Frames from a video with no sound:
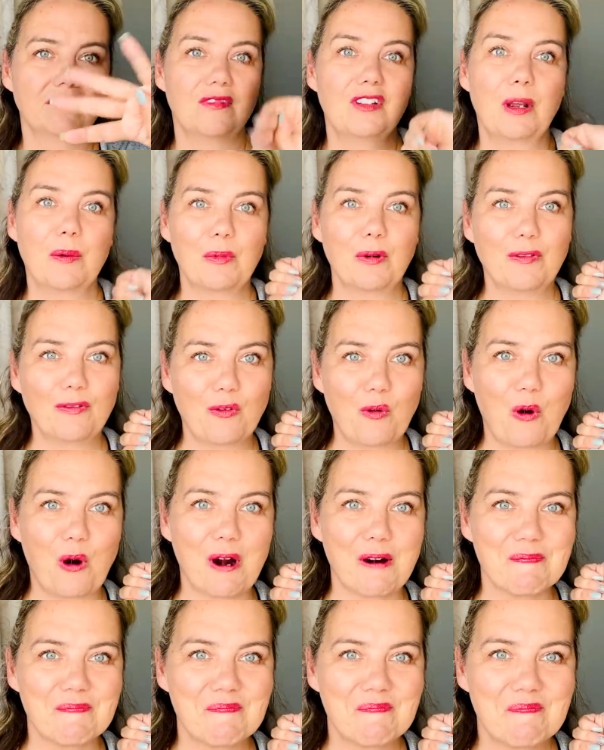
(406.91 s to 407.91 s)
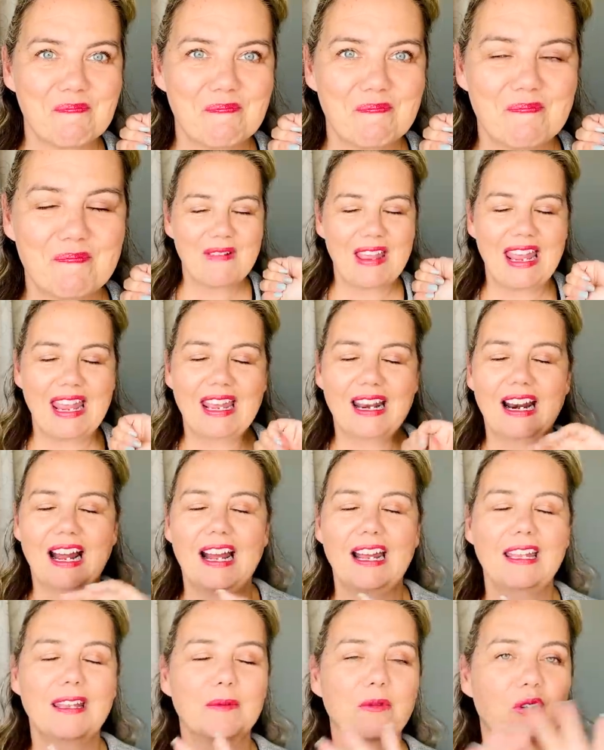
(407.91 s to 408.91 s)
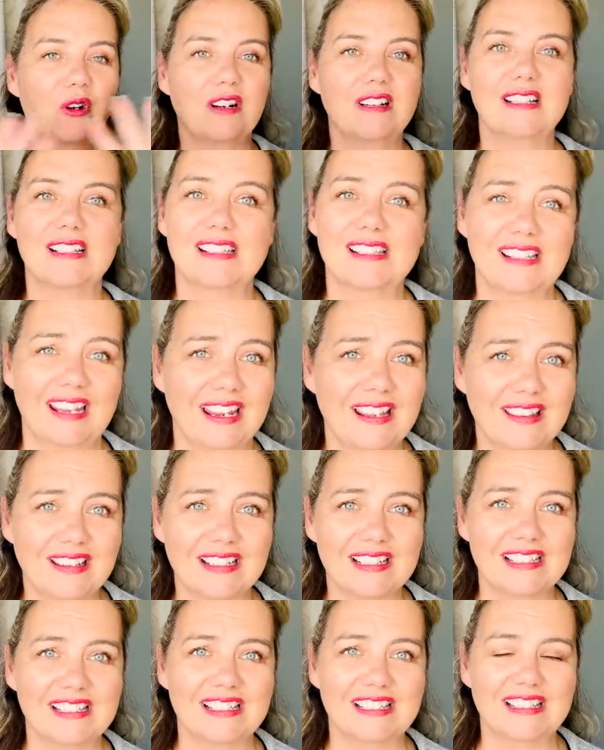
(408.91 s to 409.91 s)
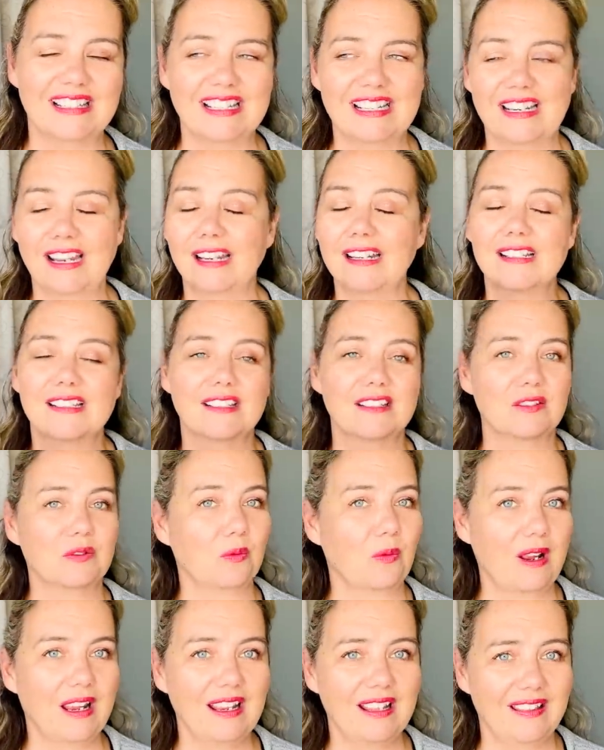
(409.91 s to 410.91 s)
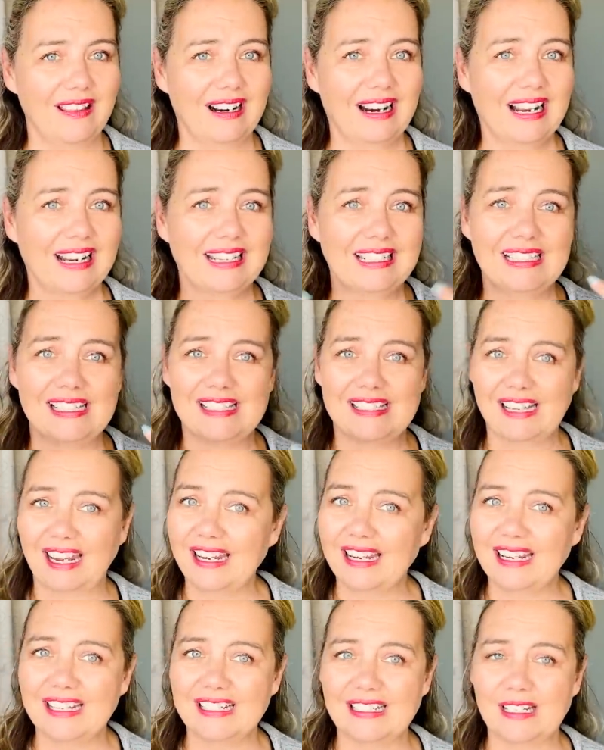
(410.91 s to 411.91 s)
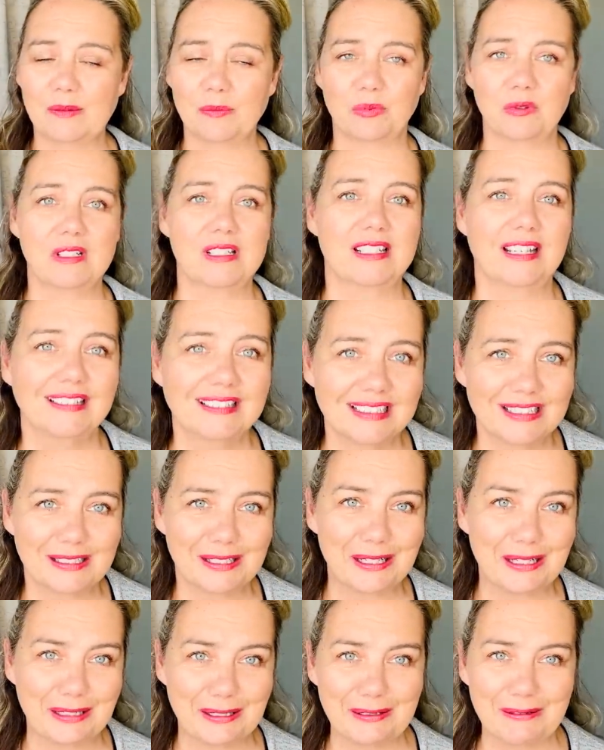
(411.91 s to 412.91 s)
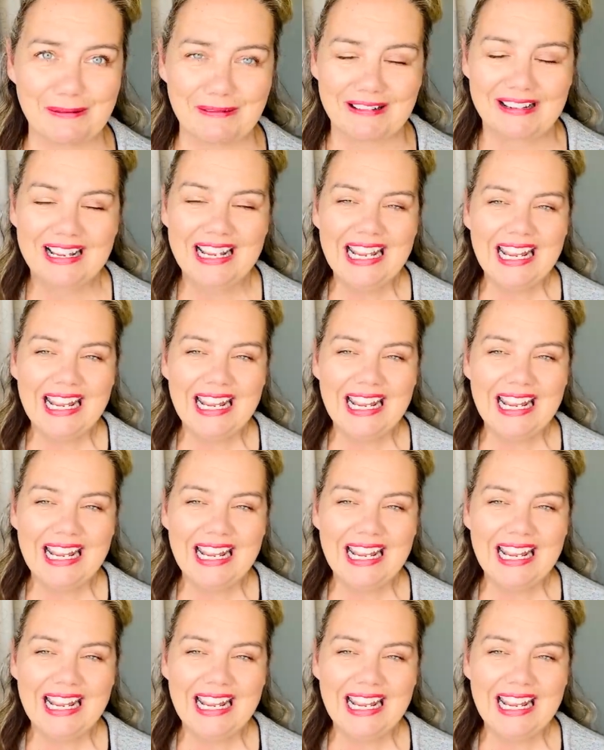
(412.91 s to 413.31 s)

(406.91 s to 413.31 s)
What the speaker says: Number four, and I am going to say this the nicest way that I can say it and present it to you.